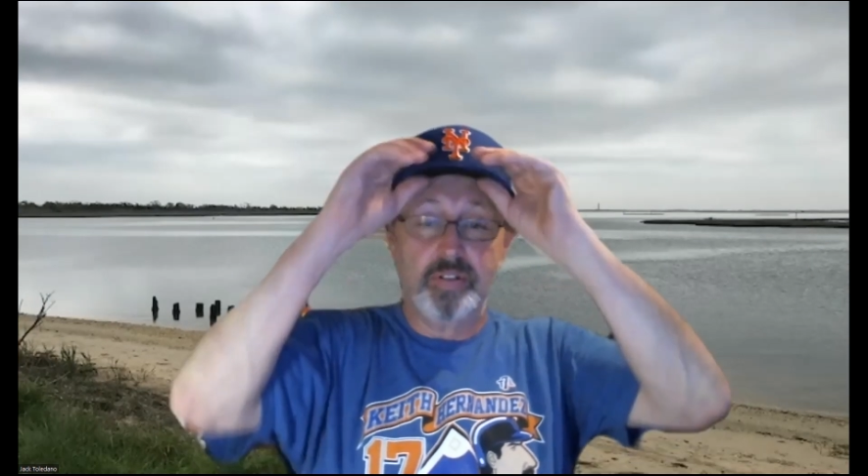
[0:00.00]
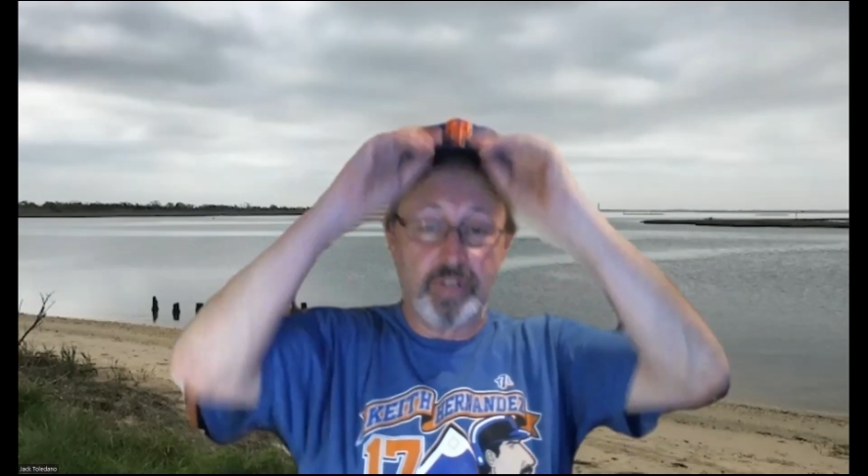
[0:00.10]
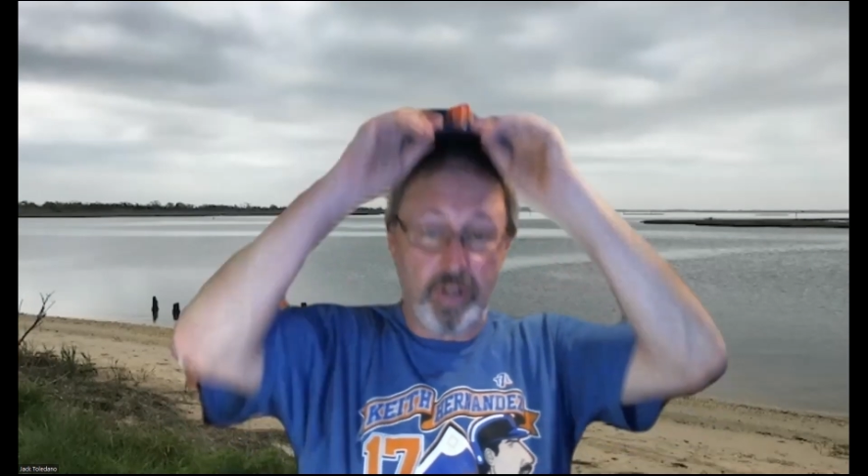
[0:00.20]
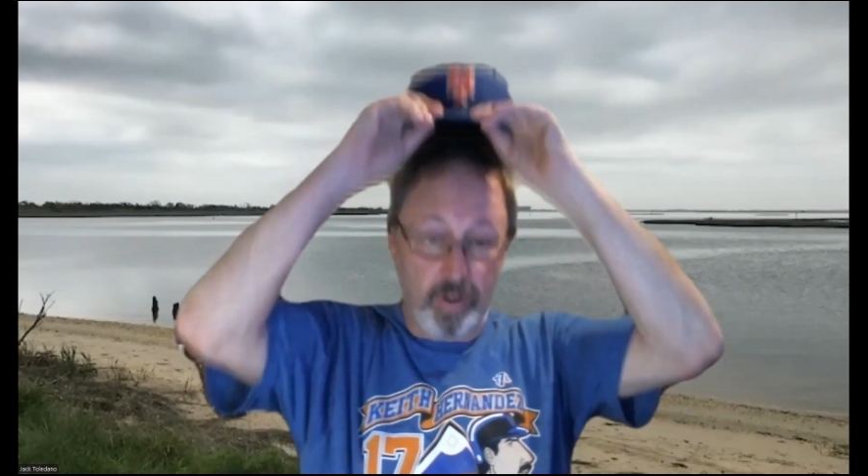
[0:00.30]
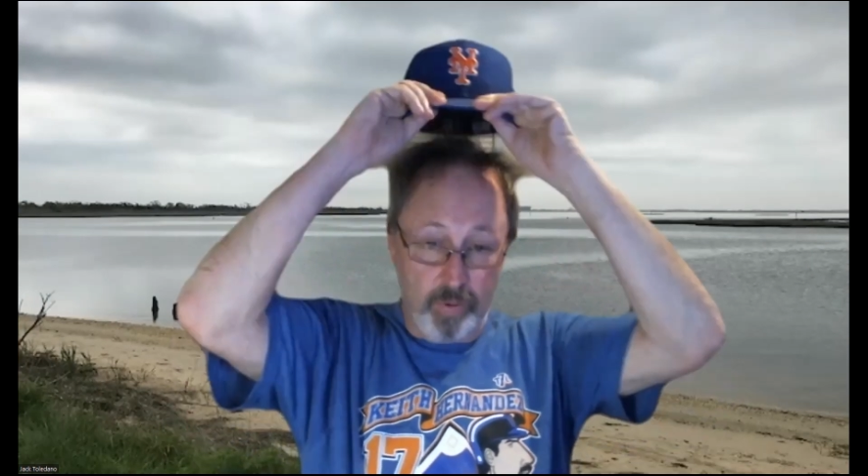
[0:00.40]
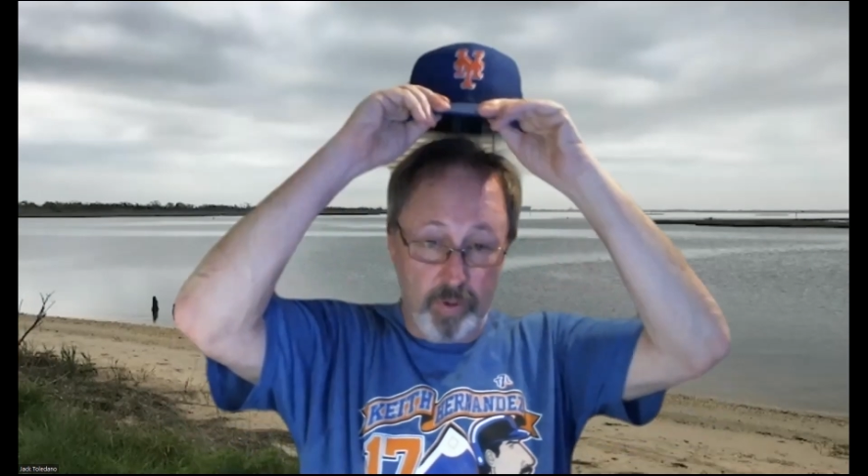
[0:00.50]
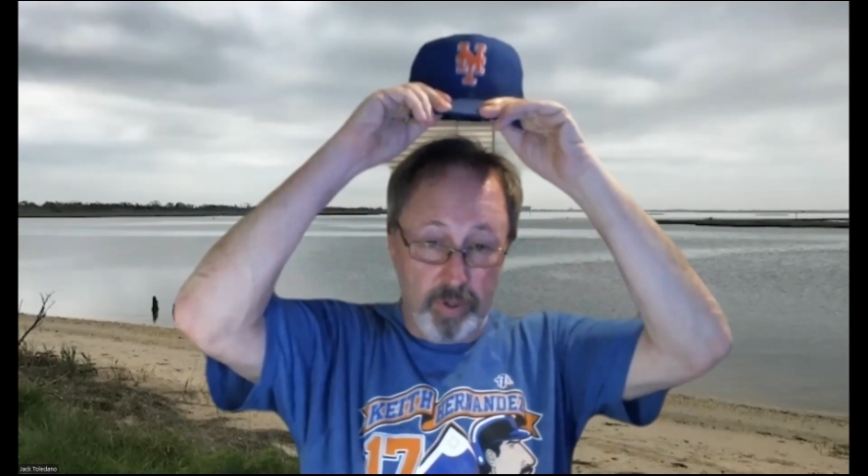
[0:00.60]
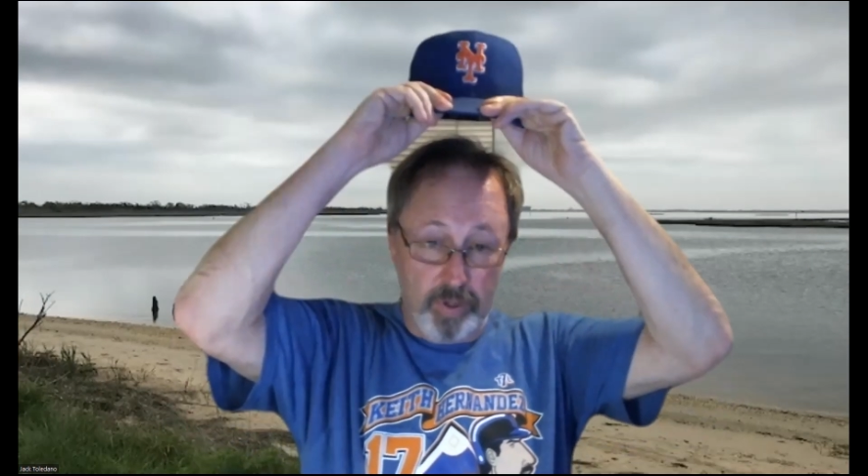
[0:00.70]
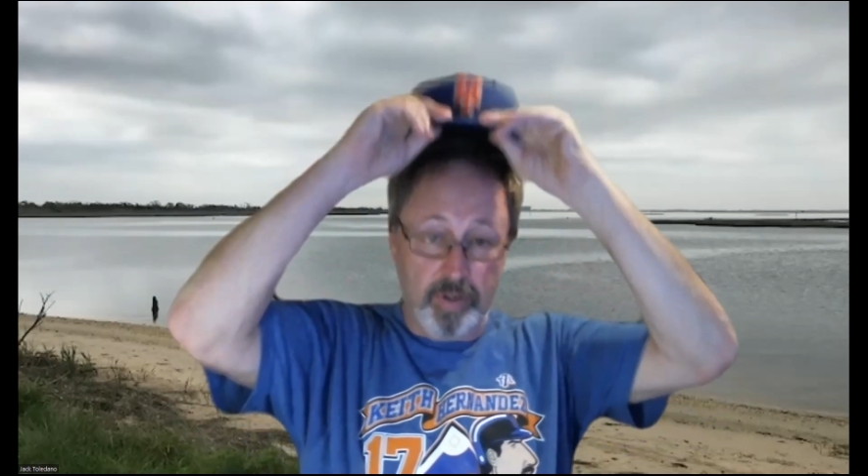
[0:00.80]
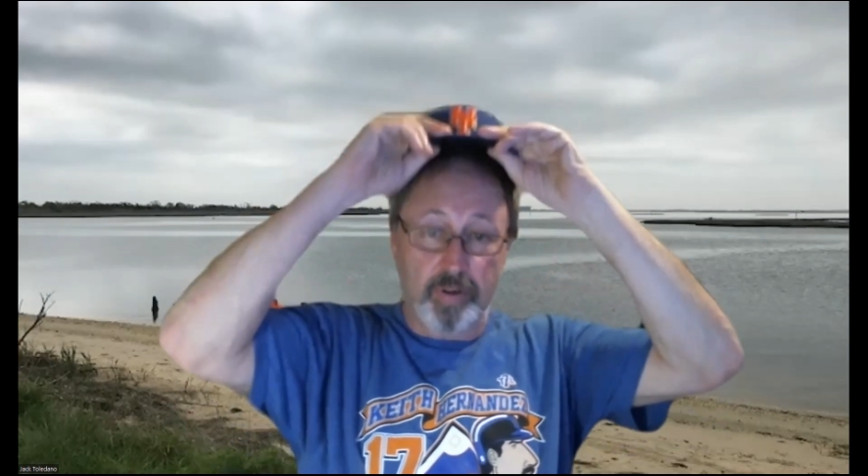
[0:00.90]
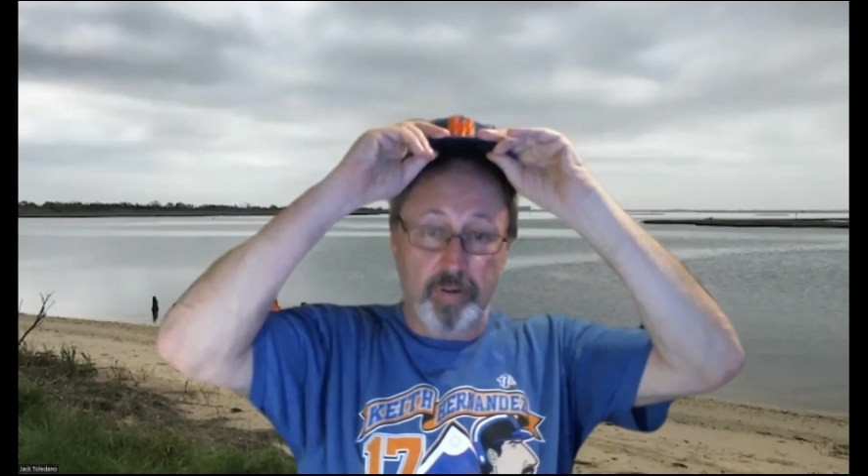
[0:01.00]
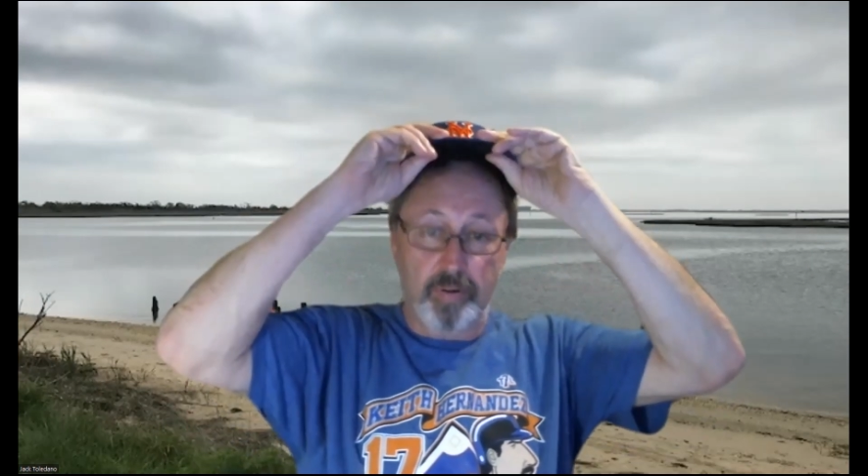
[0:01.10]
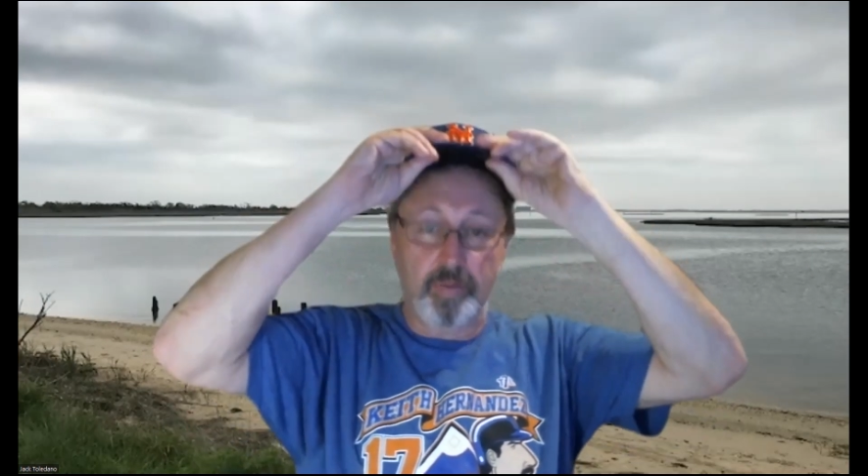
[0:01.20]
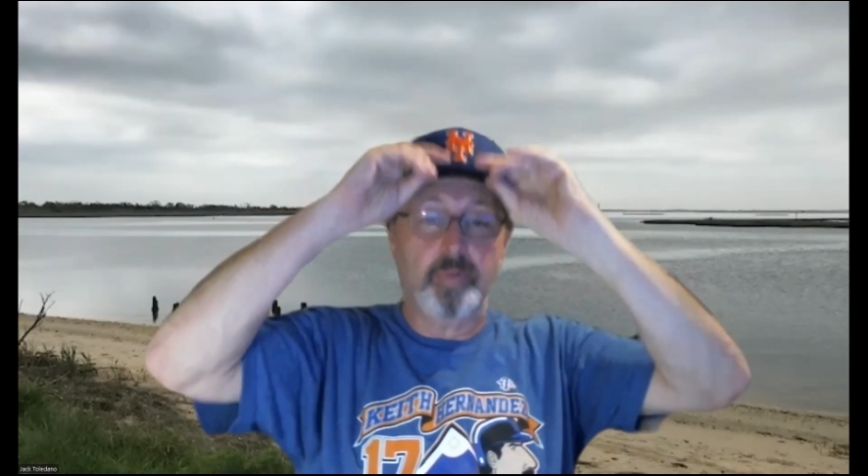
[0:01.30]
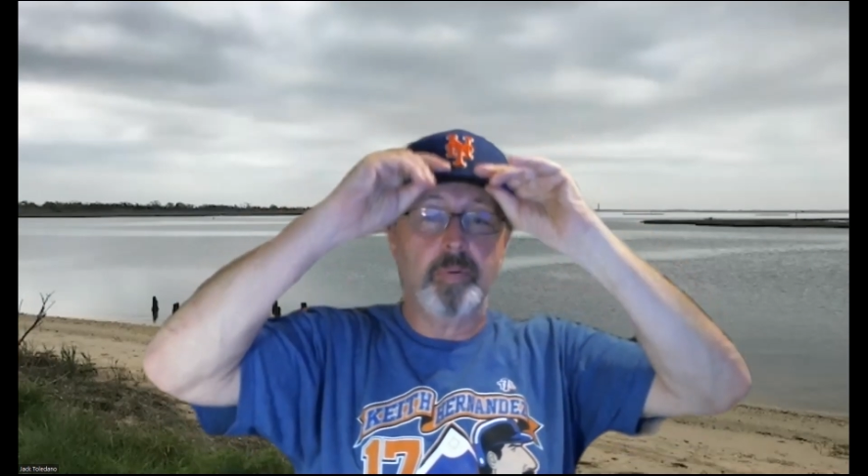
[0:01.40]
So,
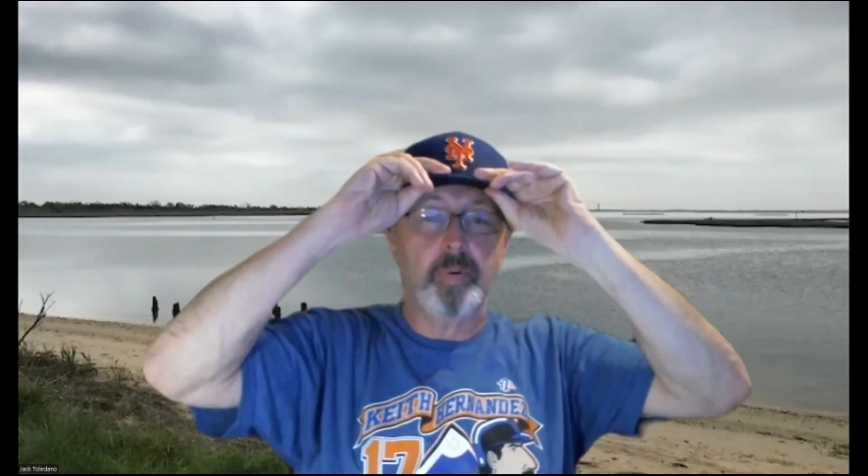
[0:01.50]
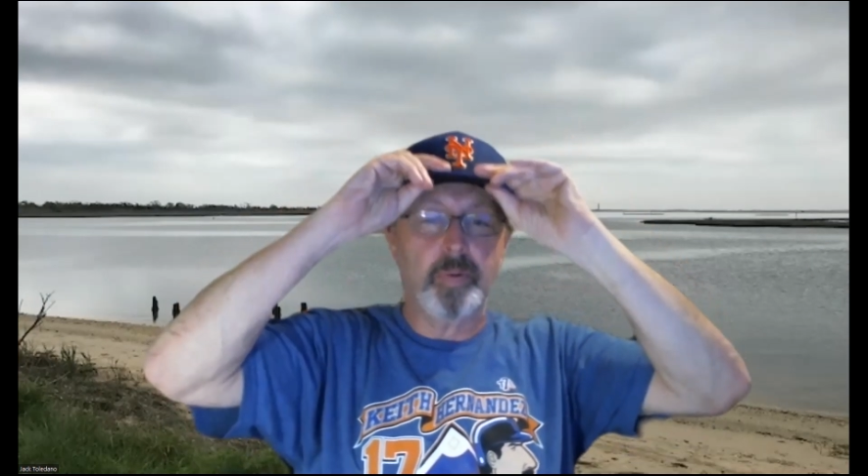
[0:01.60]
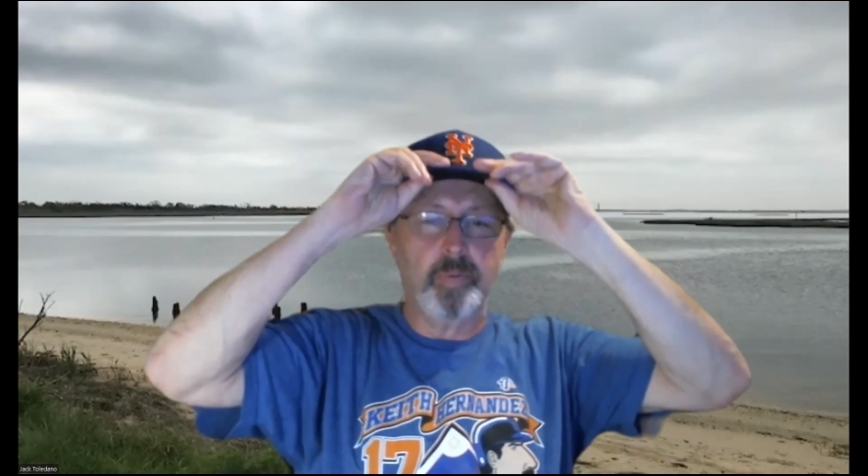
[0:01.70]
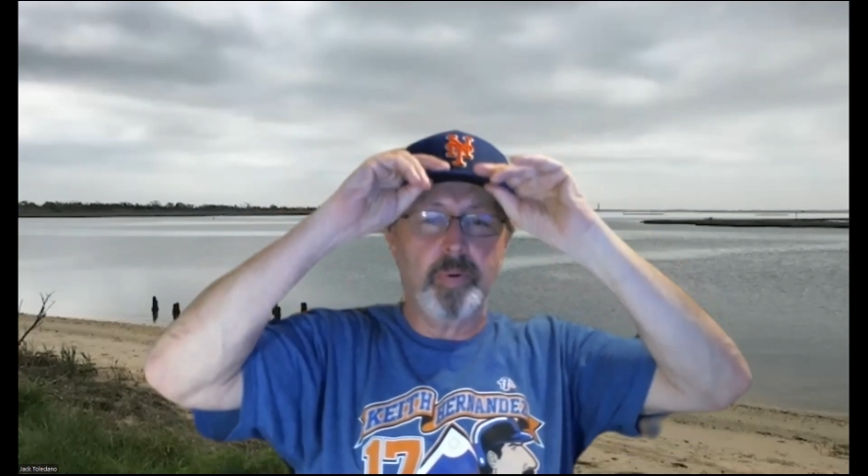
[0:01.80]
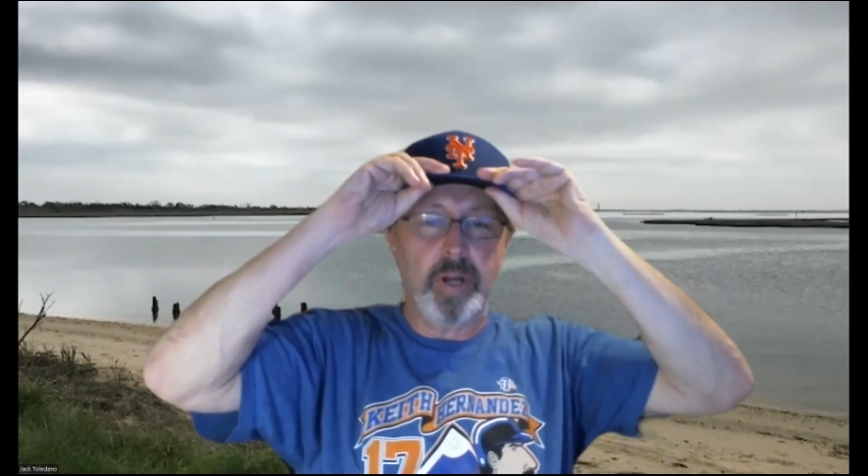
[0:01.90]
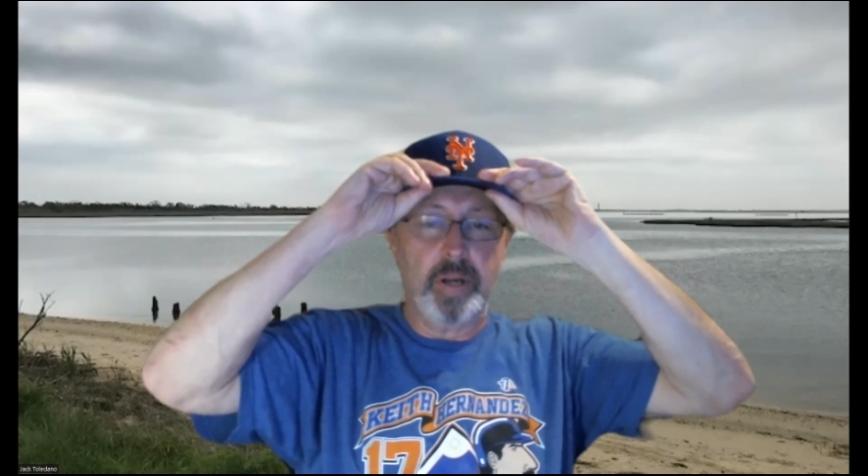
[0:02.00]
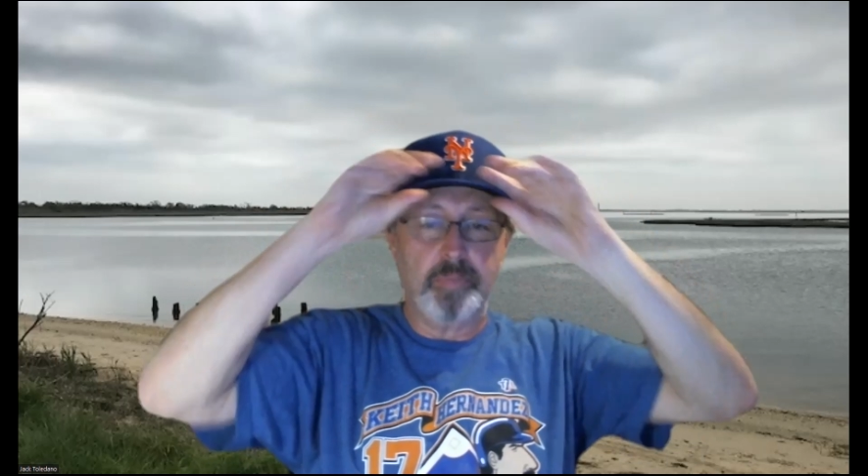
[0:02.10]
what